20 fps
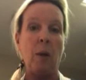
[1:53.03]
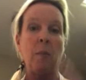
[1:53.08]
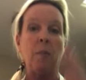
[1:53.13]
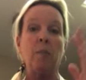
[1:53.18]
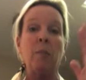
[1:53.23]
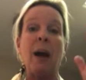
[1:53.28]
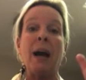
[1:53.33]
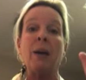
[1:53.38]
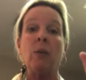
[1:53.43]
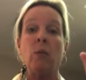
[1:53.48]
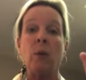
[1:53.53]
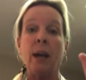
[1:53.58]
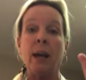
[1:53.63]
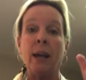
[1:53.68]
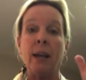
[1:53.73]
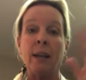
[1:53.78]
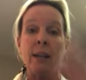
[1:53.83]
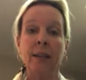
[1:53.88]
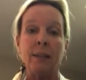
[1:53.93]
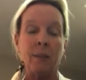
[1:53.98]
my
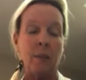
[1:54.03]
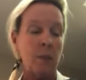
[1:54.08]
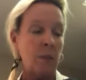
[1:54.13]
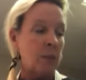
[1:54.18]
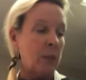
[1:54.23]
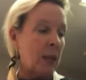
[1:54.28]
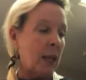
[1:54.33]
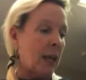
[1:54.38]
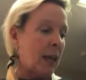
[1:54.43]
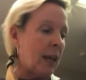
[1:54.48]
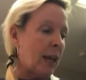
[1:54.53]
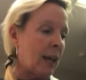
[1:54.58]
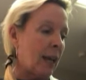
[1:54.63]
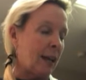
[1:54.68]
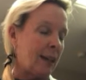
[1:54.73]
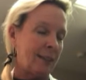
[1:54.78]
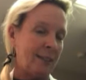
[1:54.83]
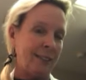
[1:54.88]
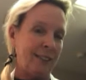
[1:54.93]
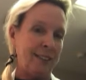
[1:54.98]
way
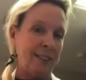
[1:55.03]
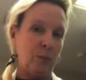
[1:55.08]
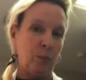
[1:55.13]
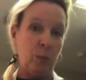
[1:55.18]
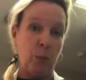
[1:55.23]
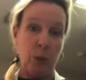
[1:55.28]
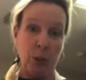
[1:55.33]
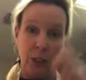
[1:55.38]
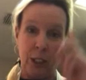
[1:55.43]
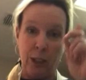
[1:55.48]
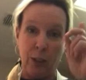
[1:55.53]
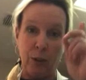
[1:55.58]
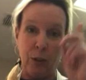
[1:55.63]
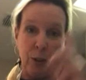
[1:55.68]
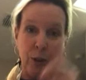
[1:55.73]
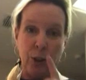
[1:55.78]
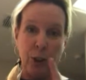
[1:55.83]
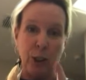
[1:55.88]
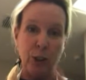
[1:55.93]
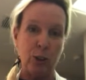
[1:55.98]
and pretend
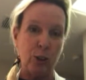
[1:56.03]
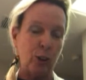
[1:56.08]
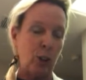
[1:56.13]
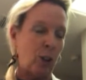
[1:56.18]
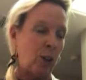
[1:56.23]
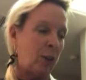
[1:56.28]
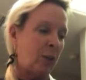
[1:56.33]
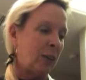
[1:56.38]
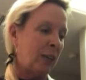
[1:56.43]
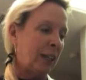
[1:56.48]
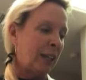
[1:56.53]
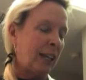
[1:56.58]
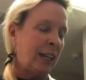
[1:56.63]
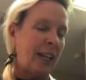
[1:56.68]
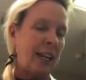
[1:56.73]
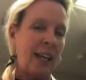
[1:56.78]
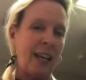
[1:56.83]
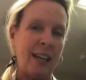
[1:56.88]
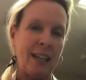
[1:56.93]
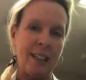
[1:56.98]
cooking show
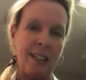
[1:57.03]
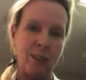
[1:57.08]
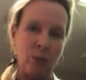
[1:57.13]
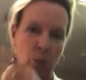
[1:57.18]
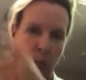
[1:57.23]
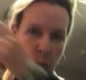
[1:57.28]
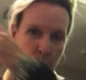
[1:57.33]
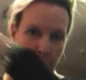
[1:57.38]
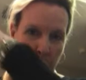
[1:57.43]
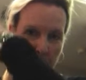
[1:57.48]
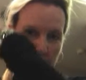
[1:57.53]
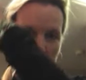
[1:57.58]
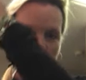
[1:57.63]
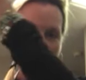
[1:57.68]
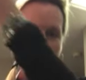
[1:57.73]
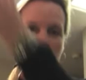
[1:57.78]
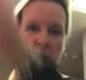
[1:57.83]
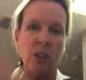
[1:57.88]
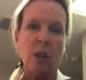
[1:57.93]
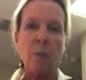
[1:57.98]
and
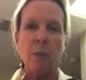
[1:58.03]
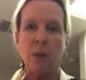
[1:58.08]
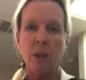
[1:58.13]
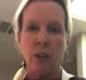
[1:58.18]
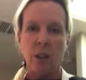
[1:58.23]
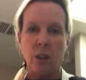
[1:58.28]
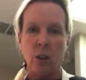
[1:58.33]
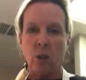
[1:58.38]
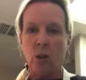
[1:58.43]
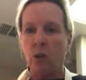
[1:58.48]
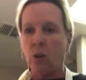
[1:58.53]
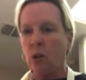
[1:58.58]
some of the